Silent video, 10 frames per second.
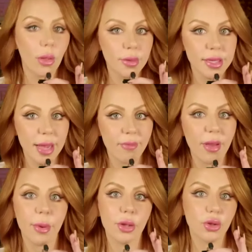in the same
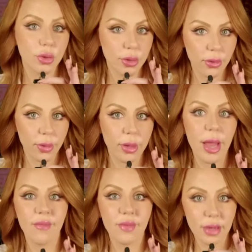vibration, so they're in
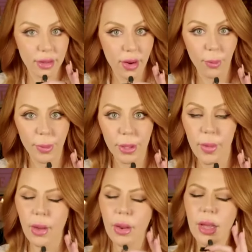heaven and they're helping you
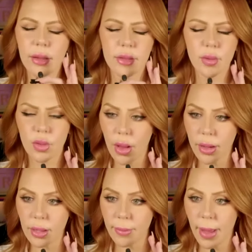out. They're
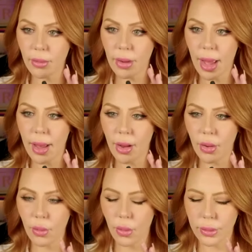talking about
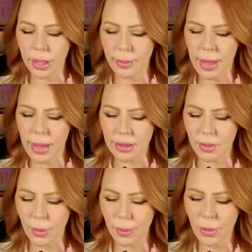how. Hold on, let me ask
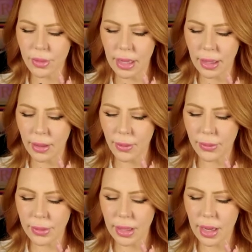one more thing.
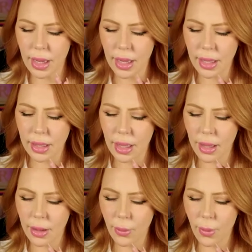Hold on,
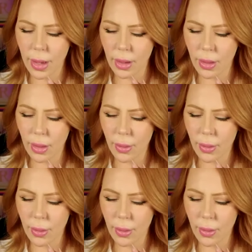where?